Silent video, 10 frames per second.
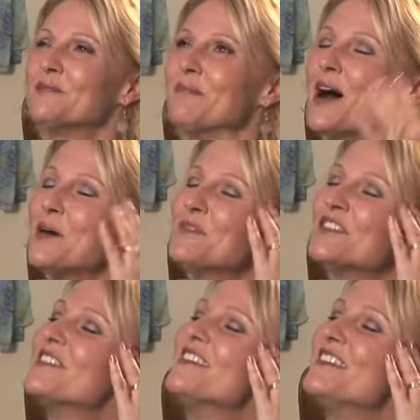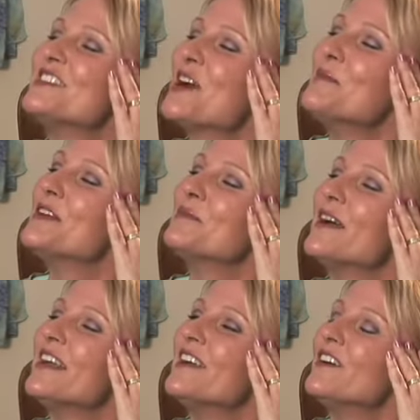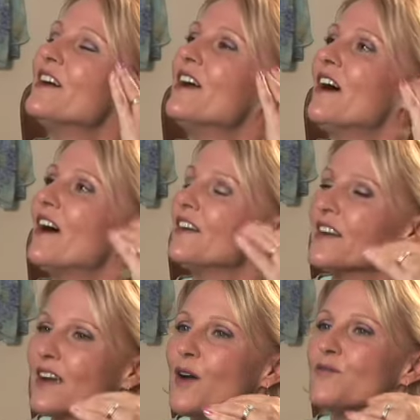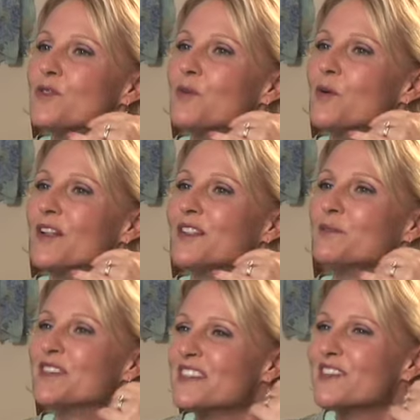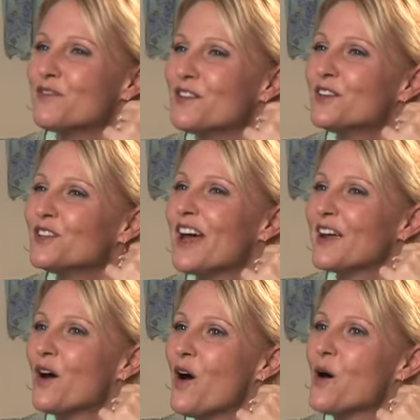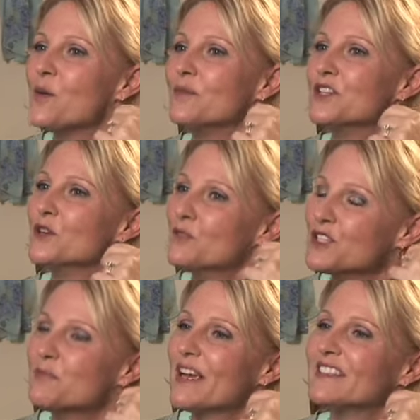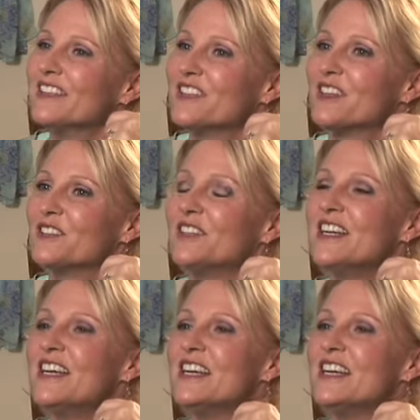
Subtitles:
Mom was chiming in my ear, are you comfortable with him? Does it feel like home? Do you respect each other?